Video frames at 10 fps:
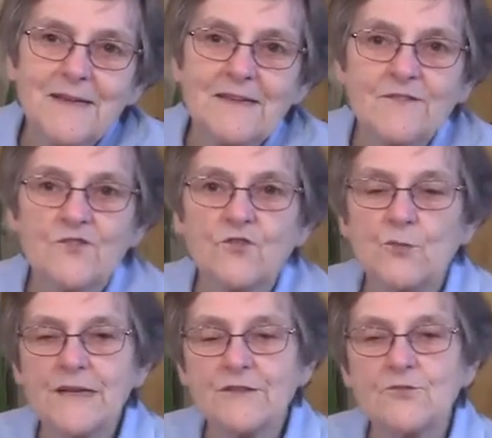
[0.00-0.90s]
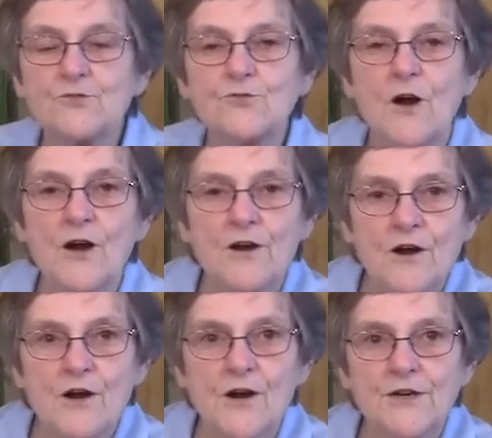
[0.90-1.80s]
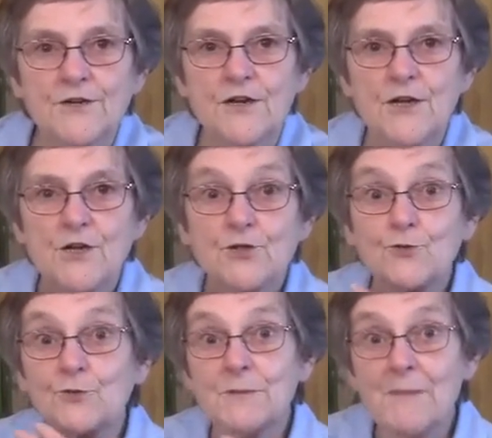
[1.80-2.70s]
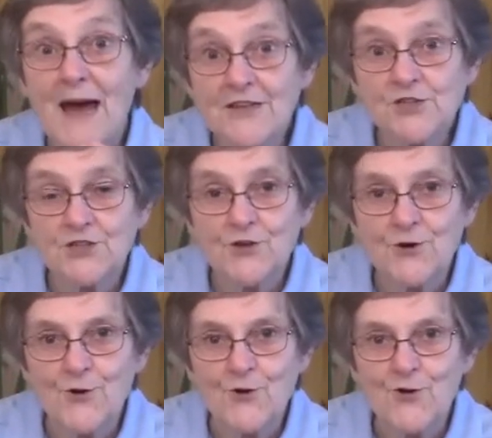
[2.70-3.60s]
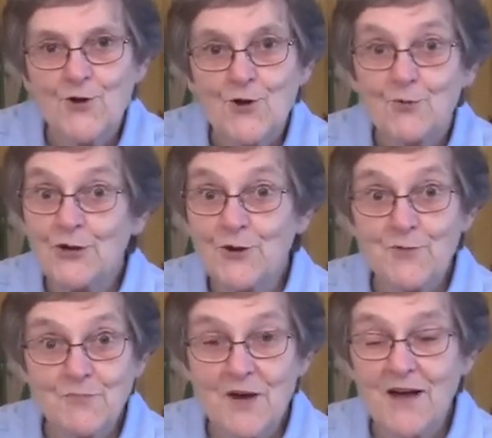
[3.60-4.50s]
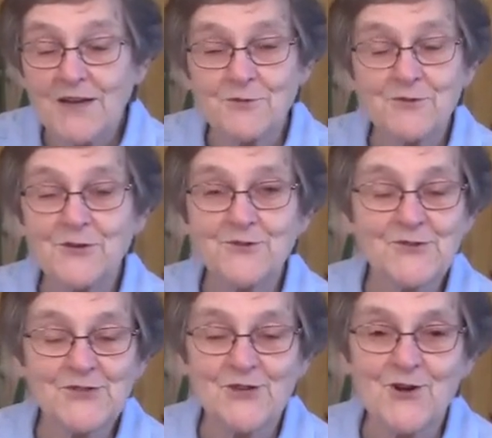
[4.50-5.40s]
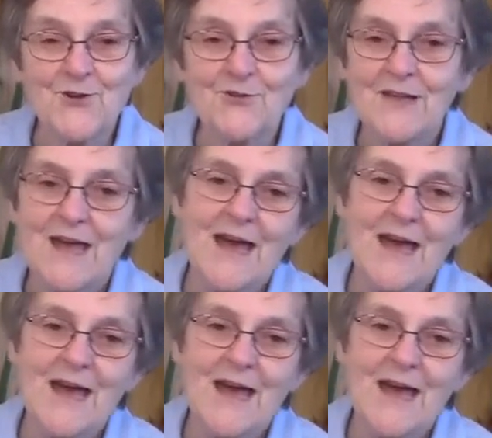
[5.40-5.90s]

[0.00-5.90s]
it's sweet to our heart to imagine her with her body, with her soul,